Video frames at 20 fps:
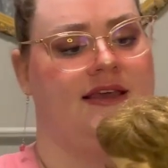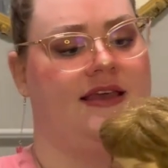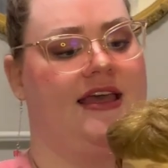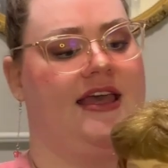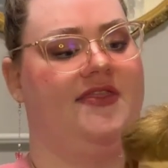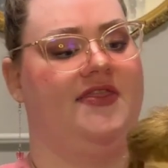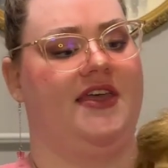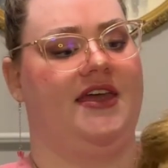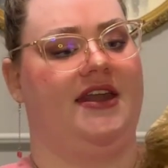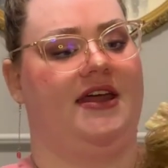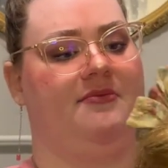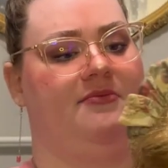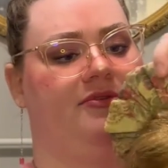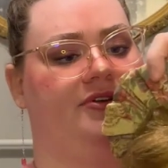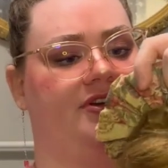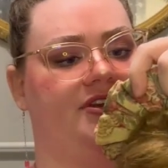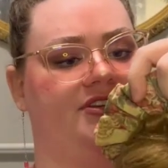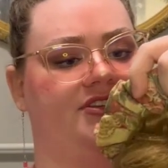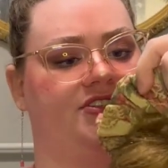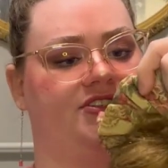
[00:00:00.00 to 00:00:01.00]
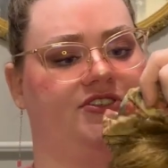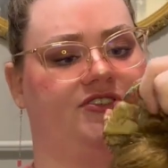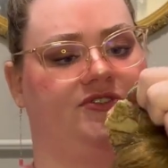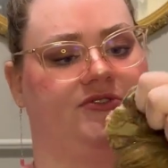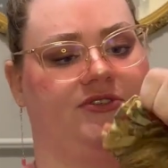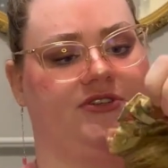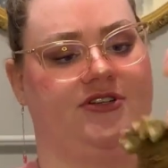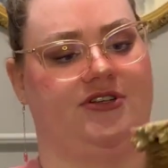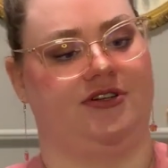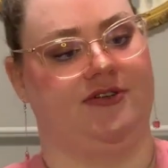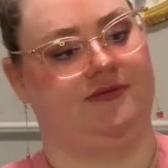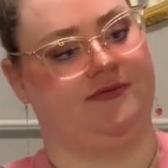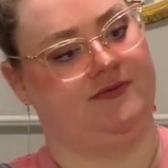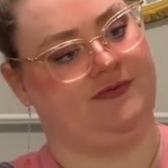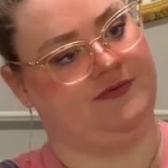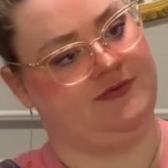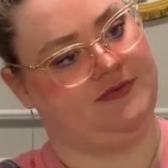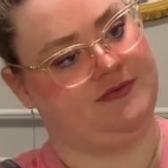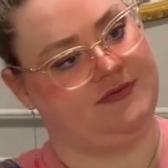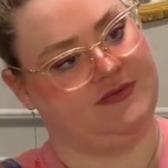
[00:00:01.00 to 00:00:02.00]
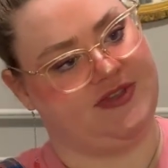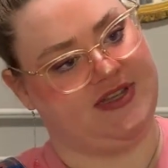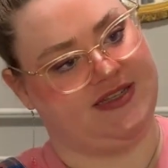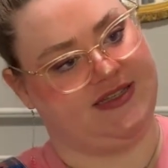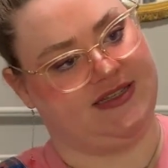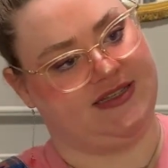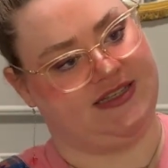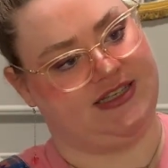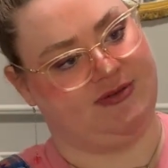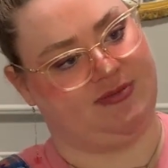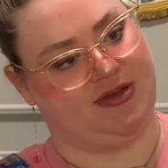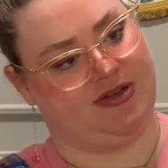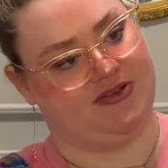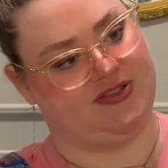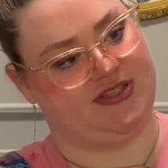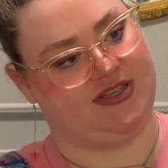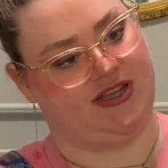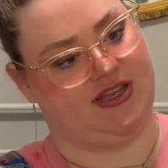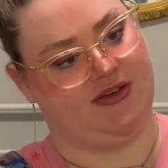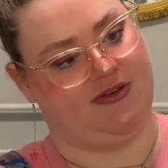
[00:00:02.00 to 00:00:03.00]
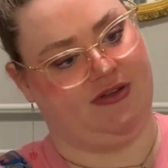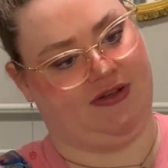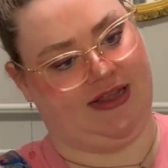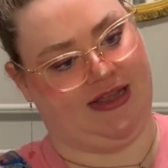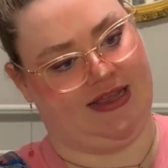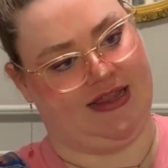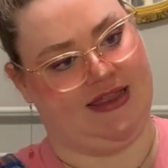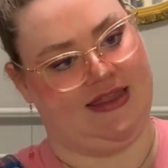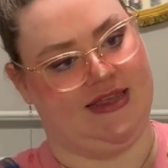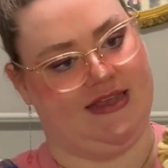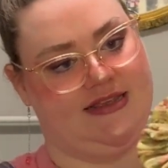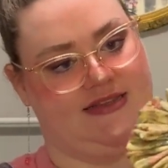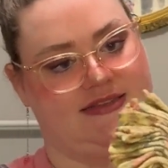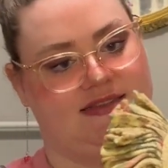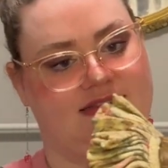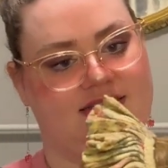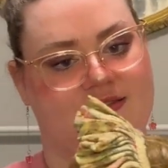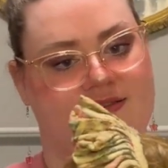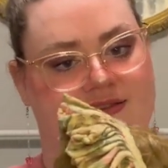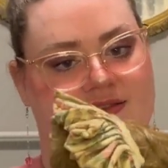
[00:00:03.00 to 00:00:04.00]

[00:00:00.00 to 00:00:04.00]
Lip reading: And then I'm pretty sure this is supposed to go like this,